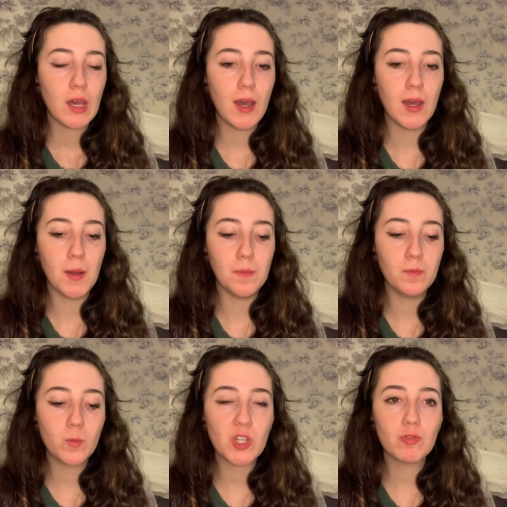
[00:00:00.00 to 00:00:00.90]
um,
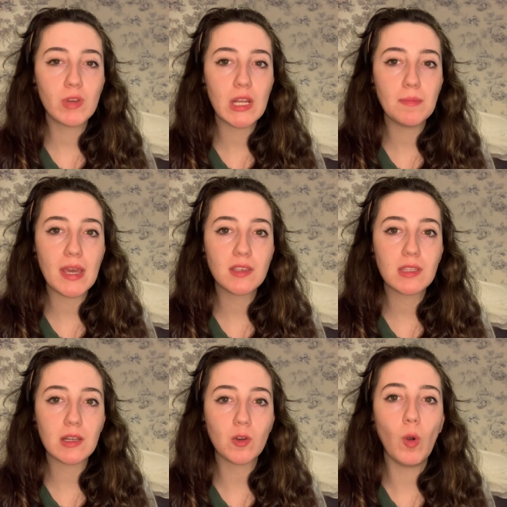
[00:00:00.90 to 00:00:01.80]
which really makes
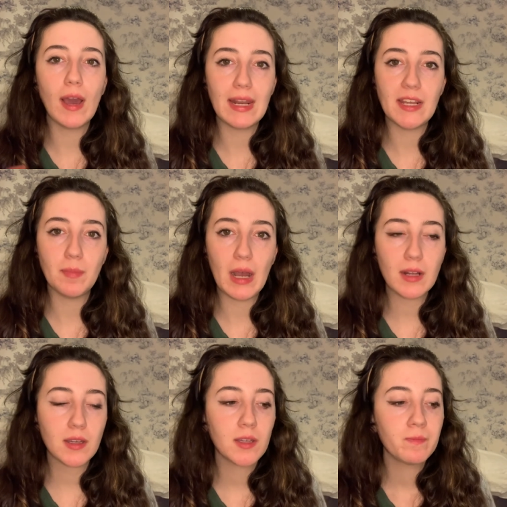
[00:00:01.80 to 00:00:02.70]
it quite laid
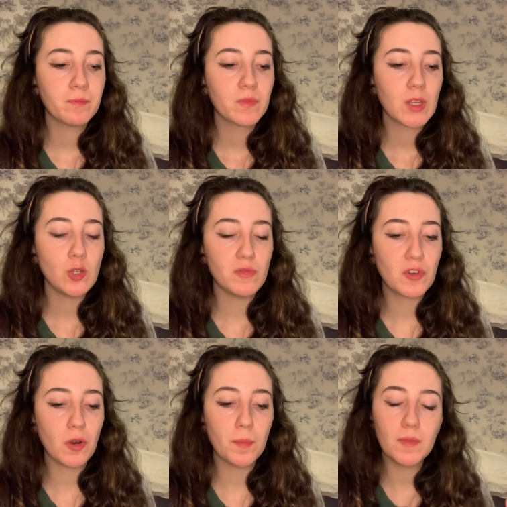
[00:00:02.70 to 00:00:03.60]
back. You've
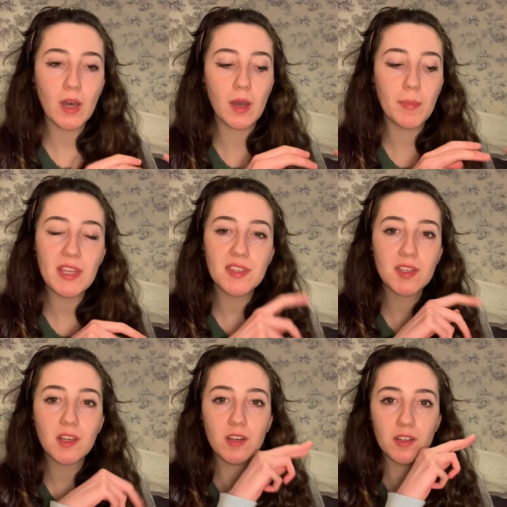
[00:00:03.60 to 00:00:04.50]
got a
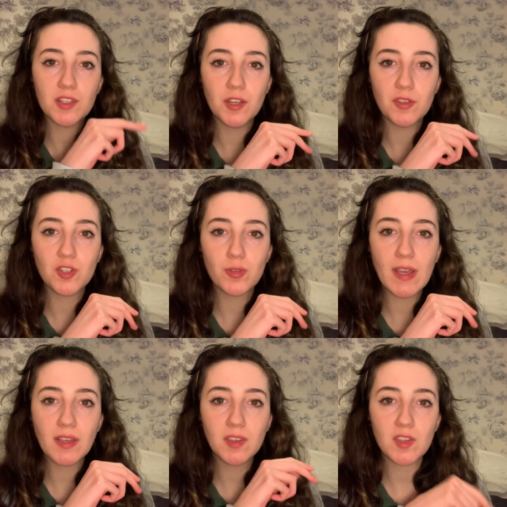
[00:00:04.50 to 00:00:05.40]
pizzicato
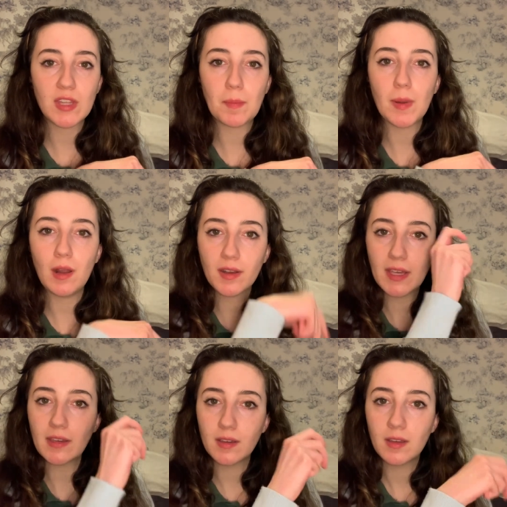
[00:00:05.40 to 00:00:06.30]
string, so they're
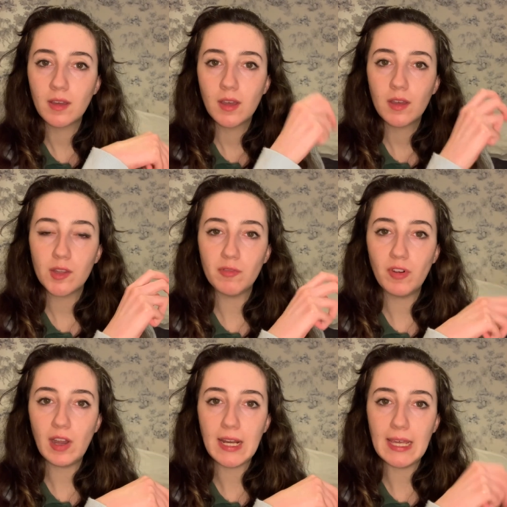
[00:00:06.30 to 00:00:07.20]
plucking the
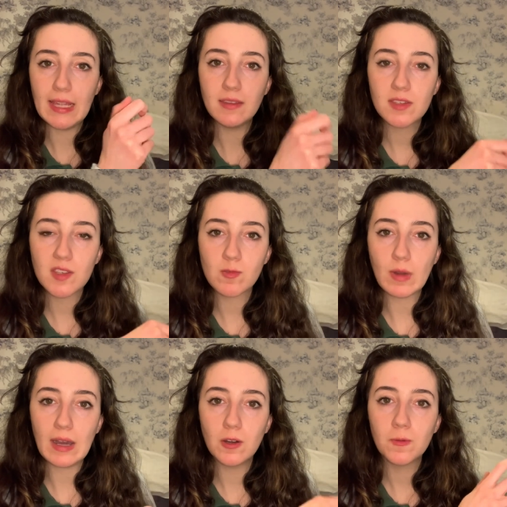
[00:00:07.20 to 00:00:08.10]
violins as
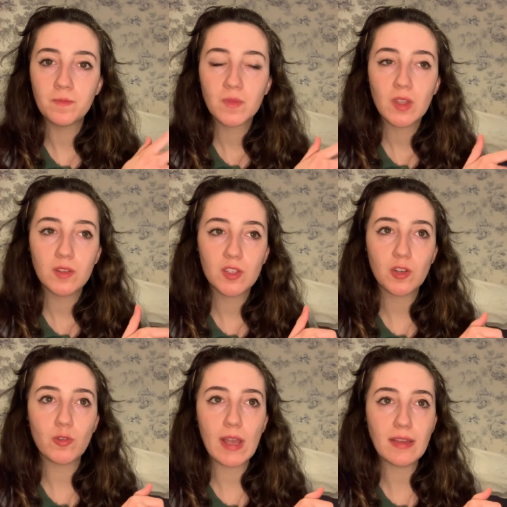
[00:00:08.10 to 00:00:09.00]
well to
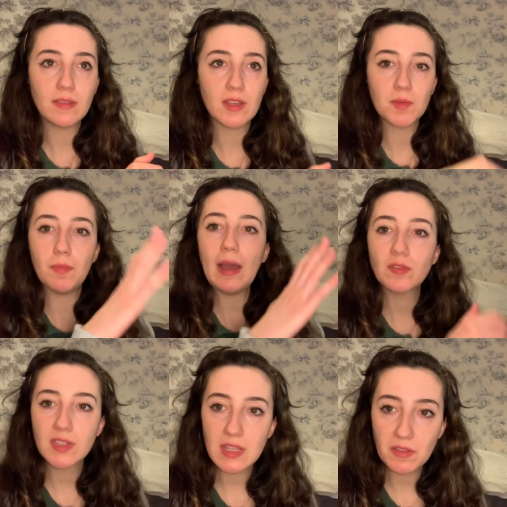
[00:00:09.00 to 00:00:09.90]
create this
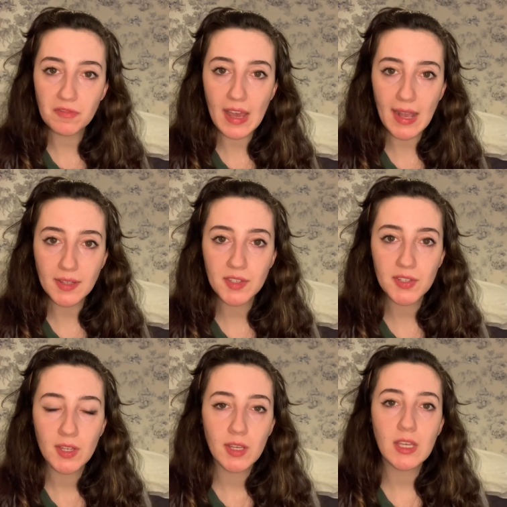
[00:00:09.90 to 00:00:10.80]
bouncy effect
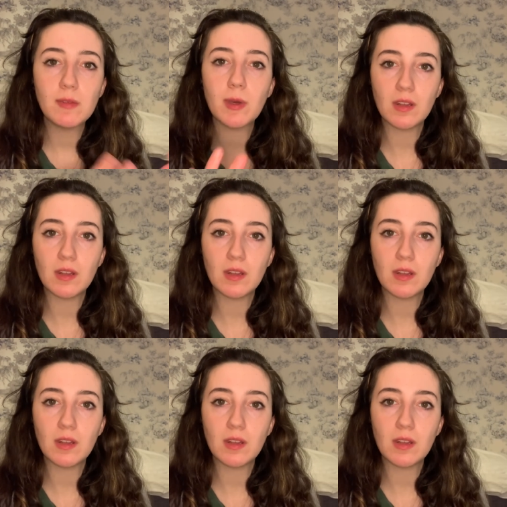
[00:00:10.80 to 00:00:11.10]
keep it